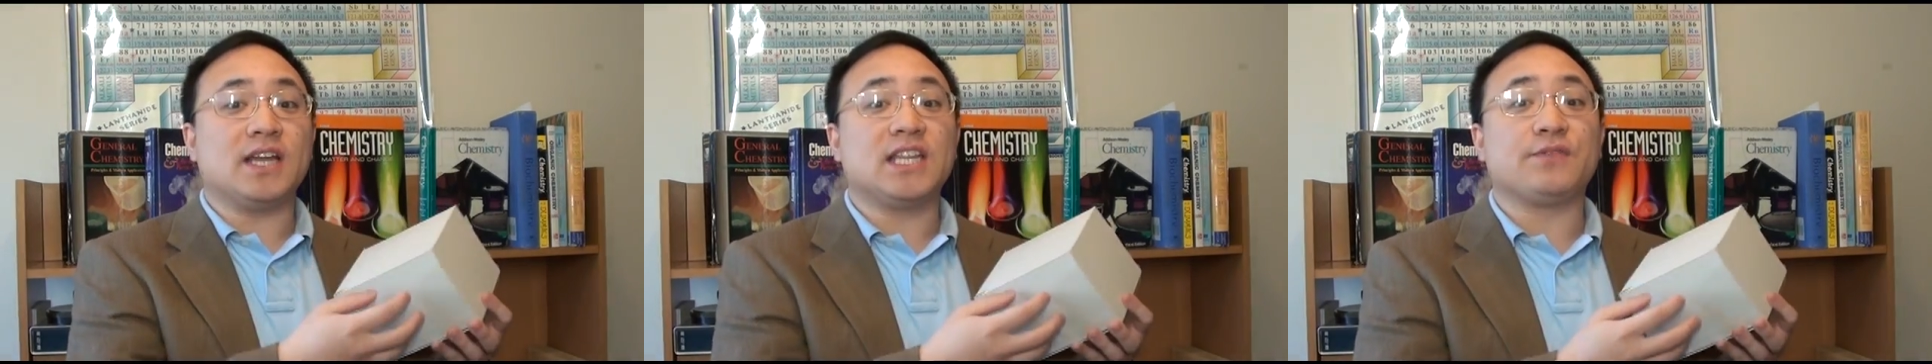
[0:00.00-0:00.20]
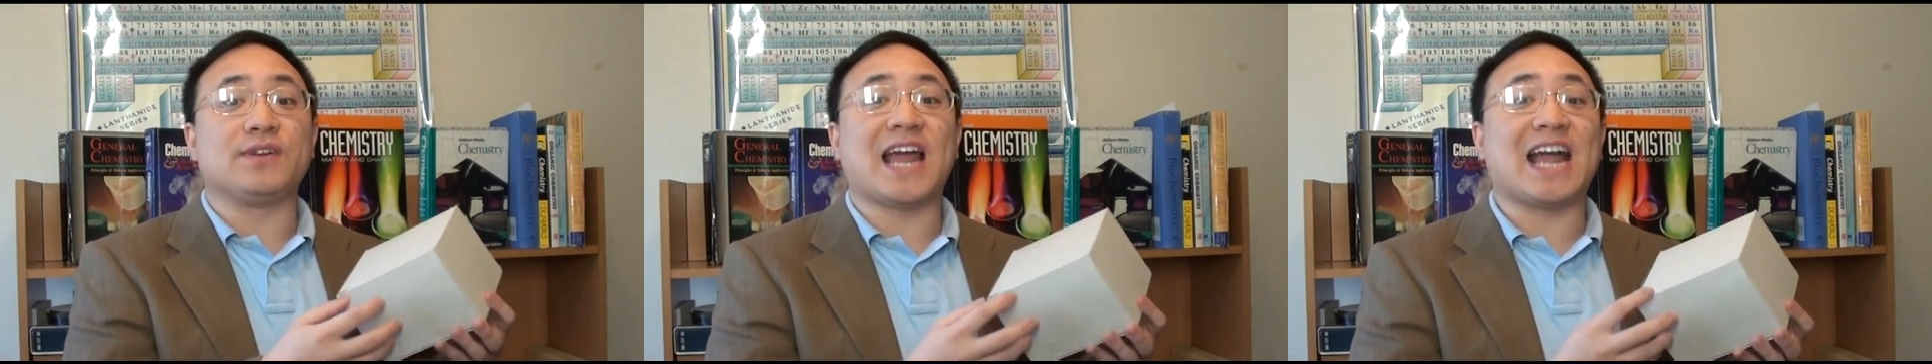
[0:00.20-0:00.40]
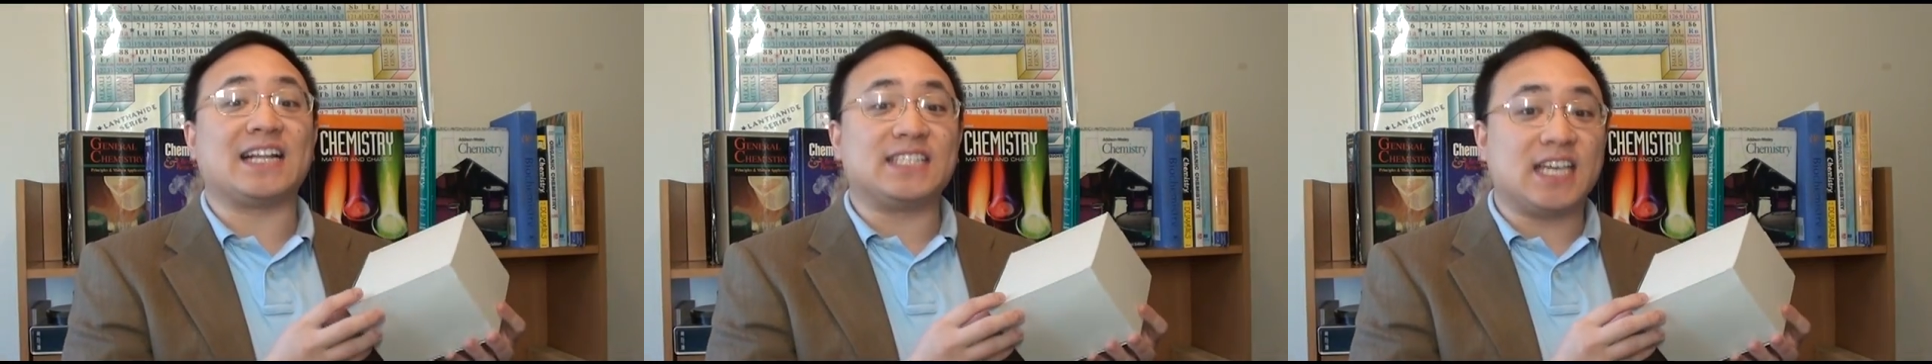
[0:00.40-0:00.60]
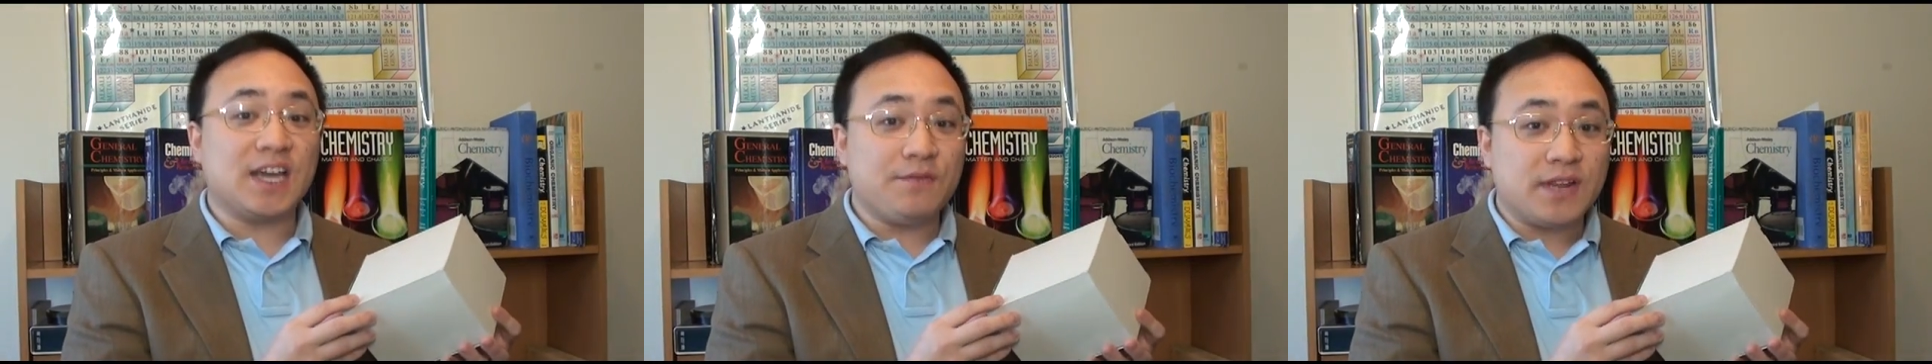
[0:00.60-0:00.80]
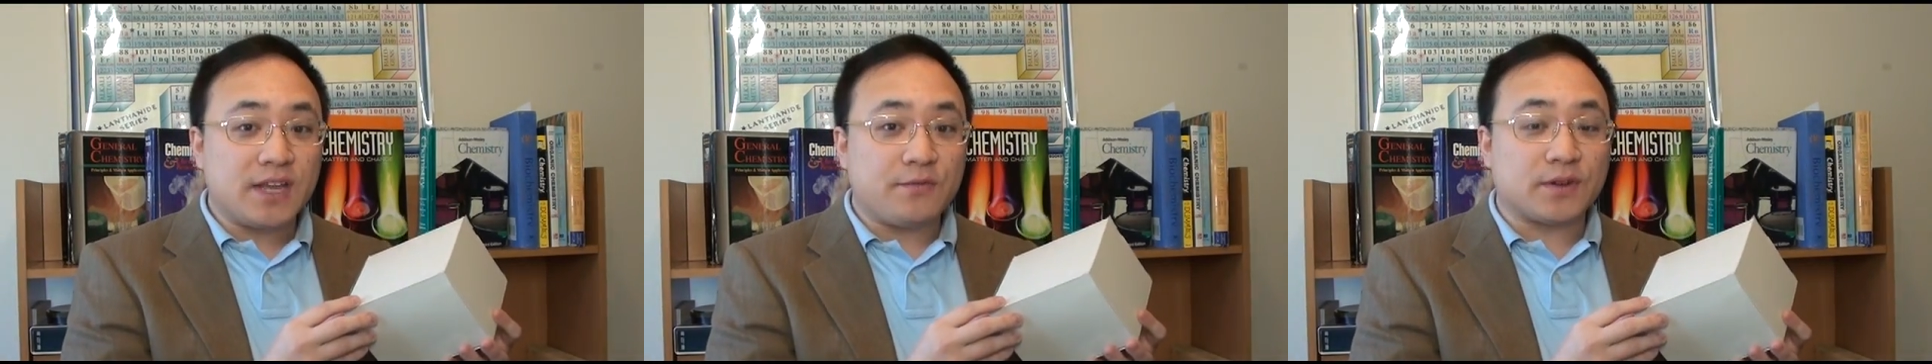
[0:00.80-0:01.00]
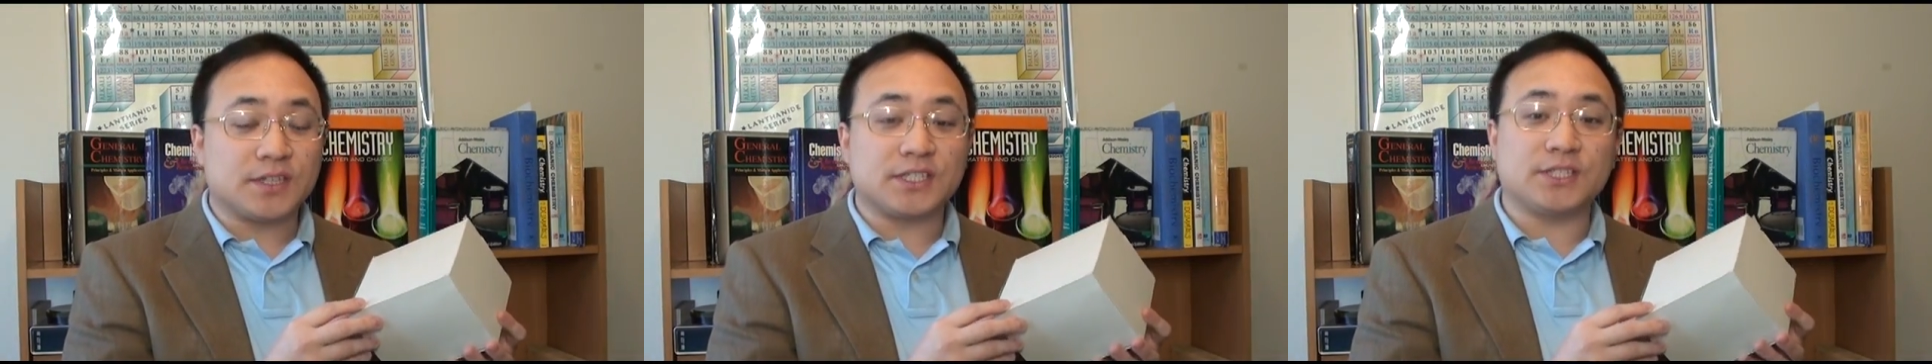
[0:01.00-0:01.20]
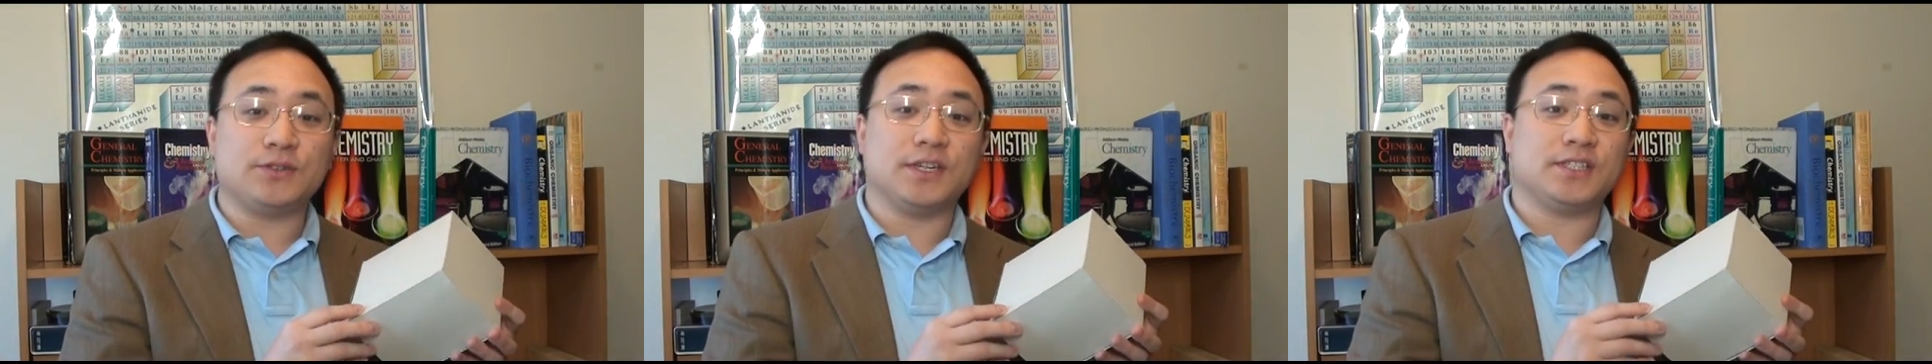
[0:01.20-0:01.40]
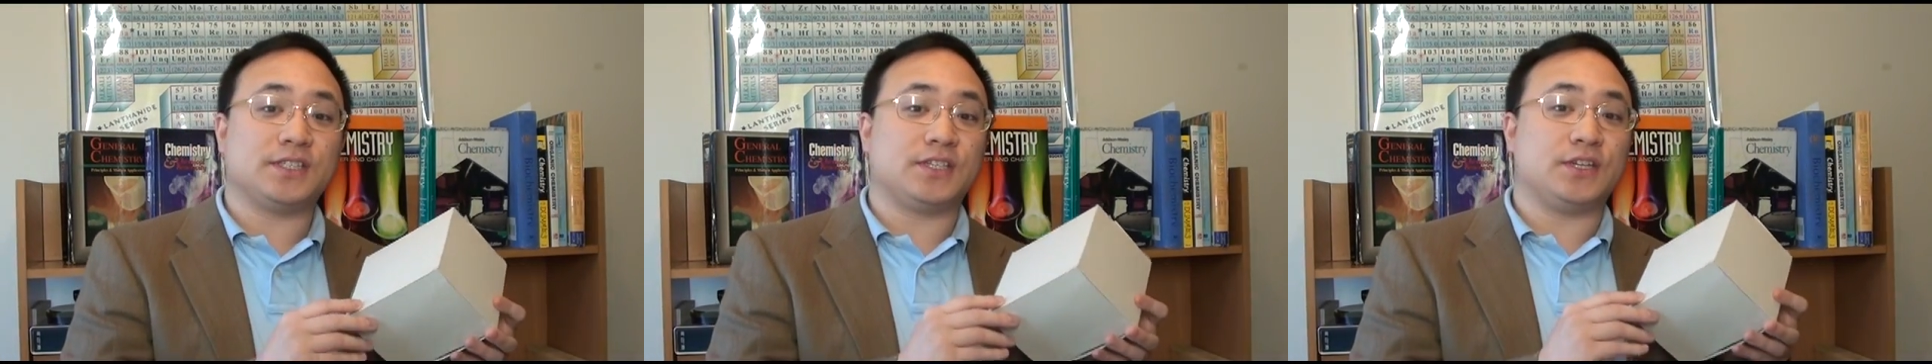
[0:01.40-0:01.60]
a different activity for the
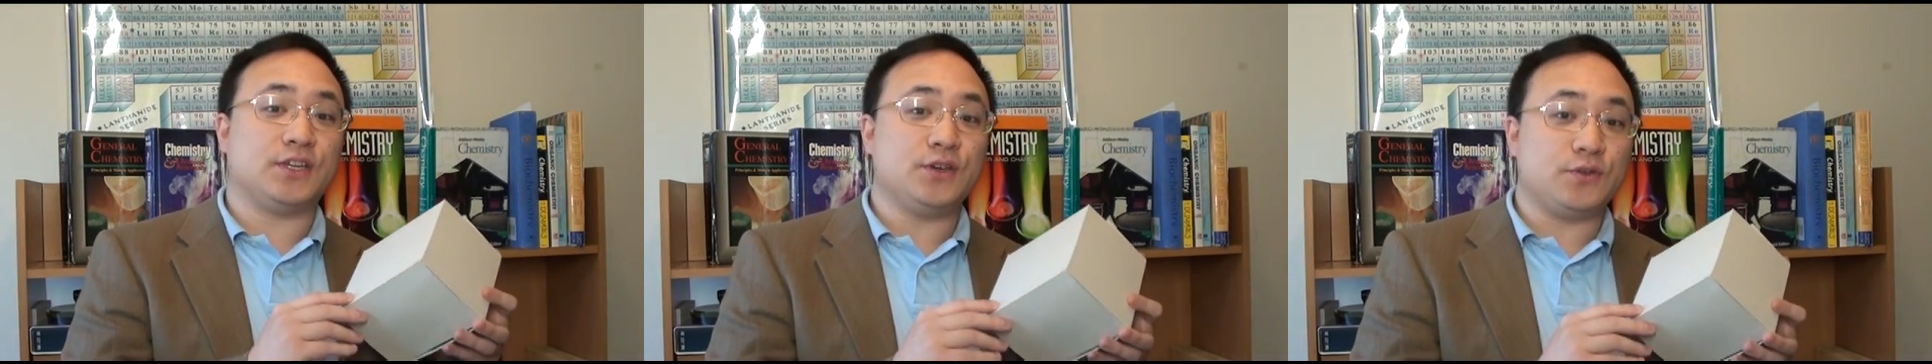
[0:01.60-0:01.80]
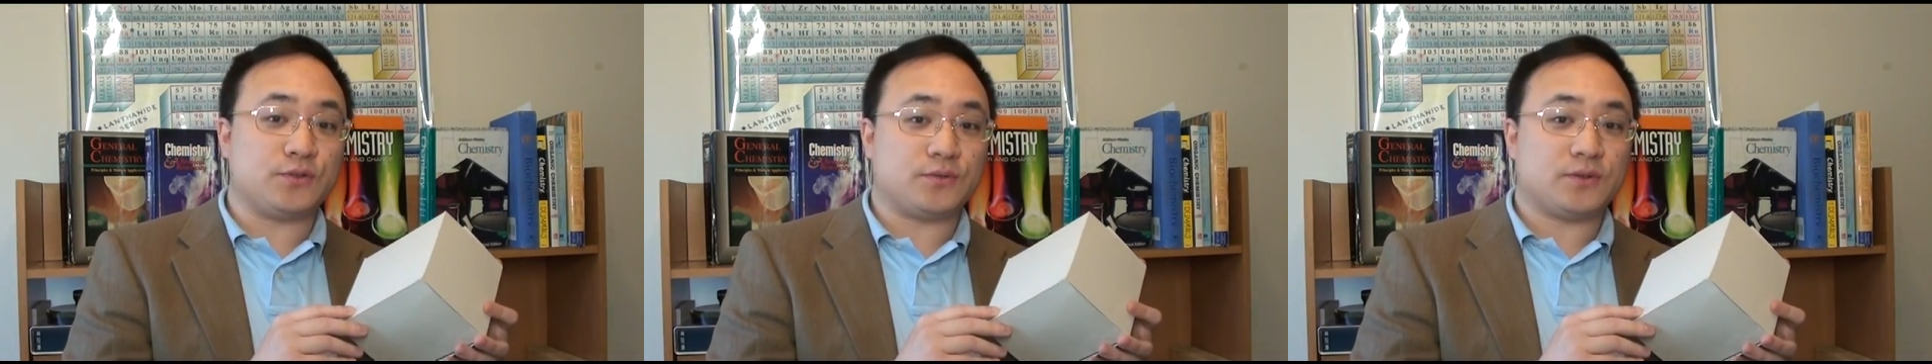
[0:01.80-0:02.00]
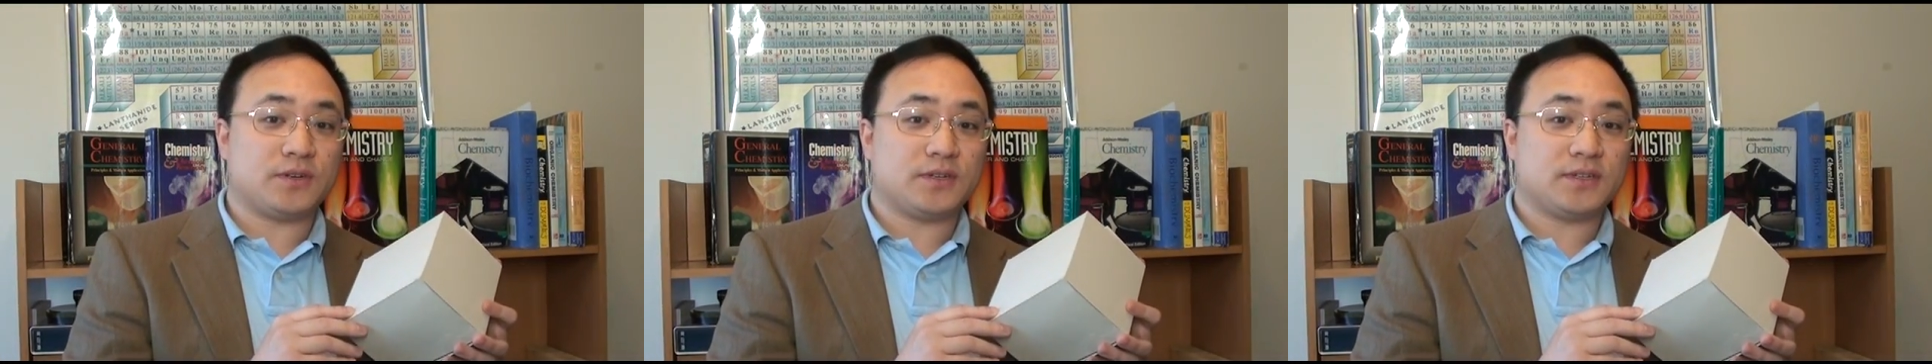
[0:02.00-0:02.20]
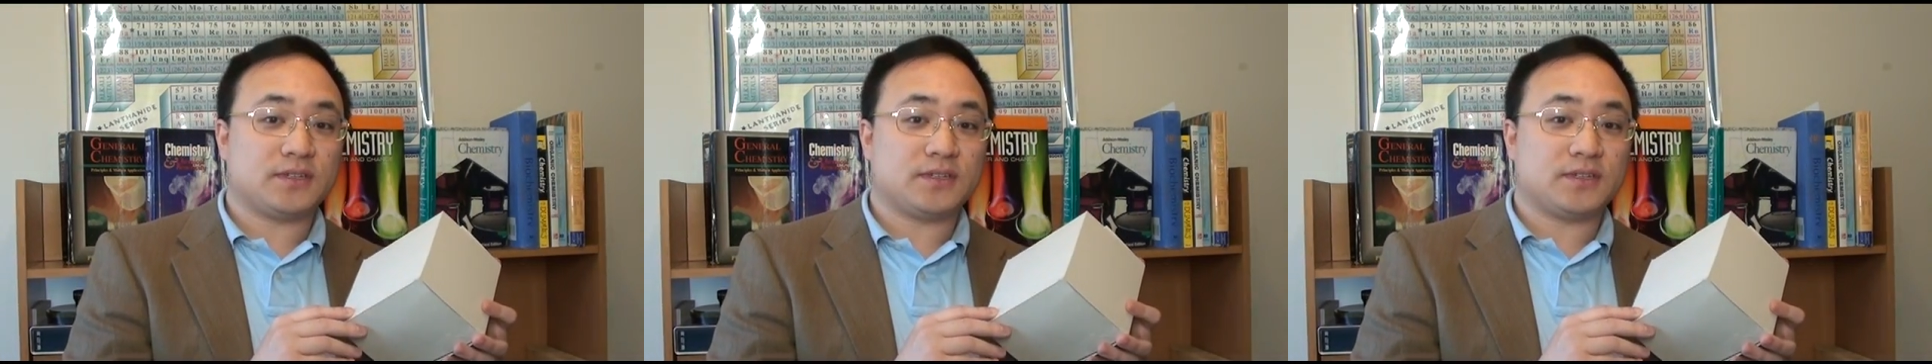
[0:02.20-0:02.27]
students to do.